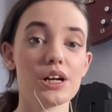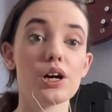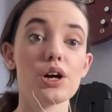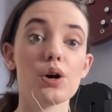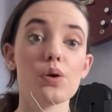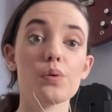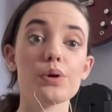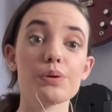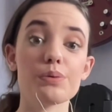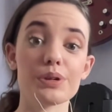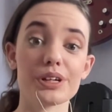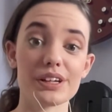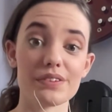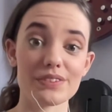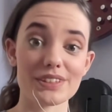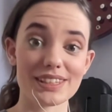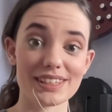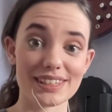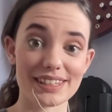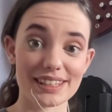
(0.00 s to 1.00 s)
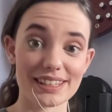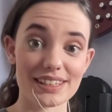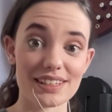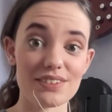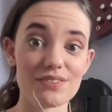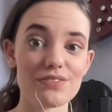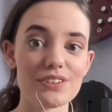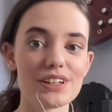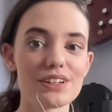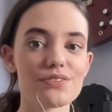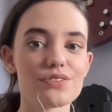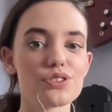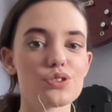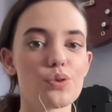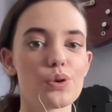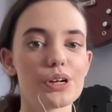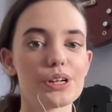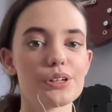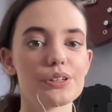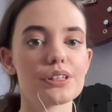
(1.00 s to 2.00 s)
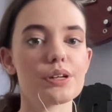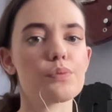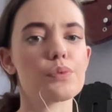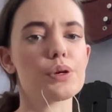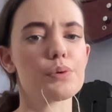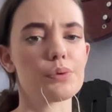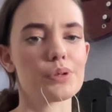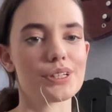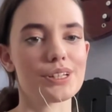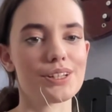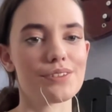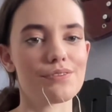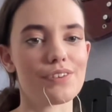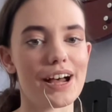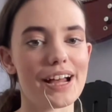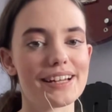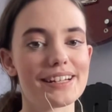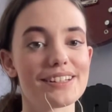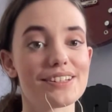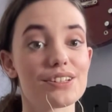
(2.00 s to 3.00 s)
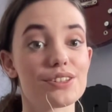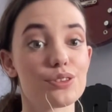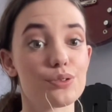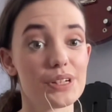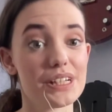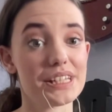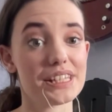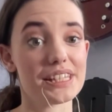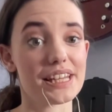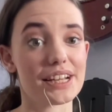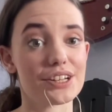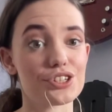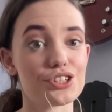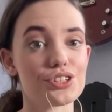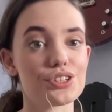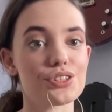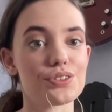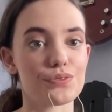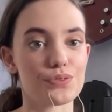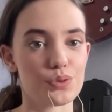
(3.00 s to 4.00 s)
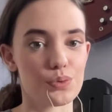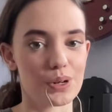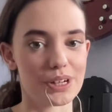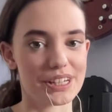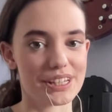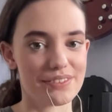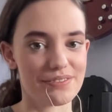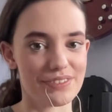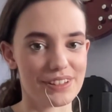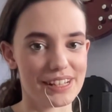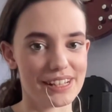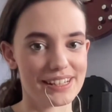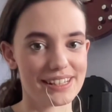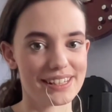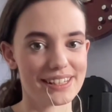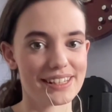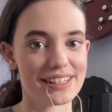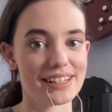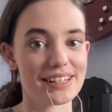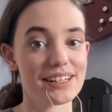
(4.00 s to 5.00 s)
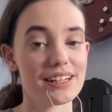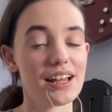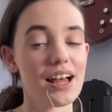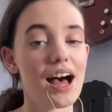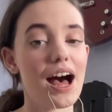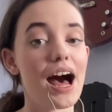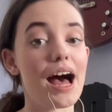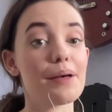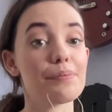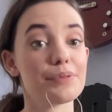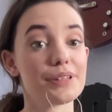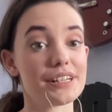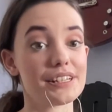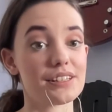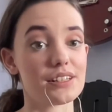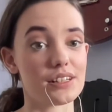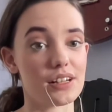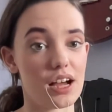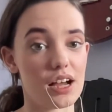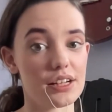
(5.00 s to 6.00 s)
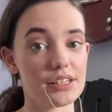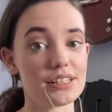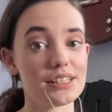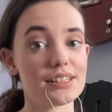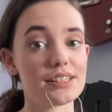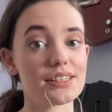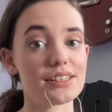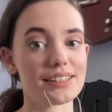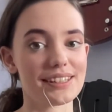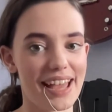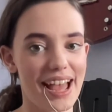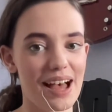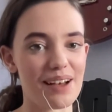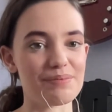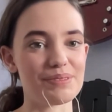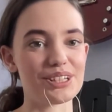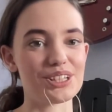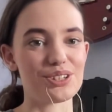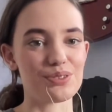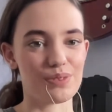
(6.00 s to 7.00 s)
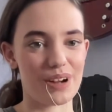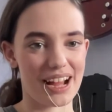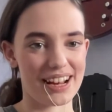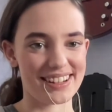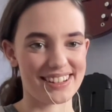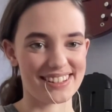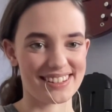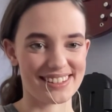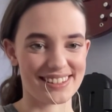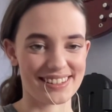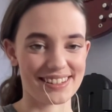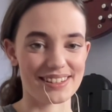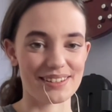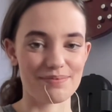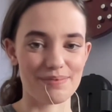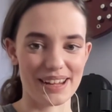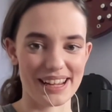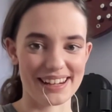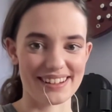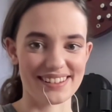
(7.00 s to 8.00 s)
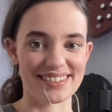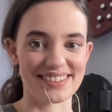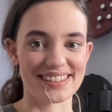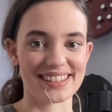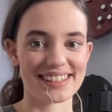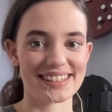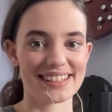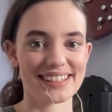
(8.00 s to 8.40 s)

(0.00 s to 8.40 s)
We were given 60 feet of soil that we were to divide into 3 sections of 20 feet. I planted onions, cabbage, radishes, and tomatoes.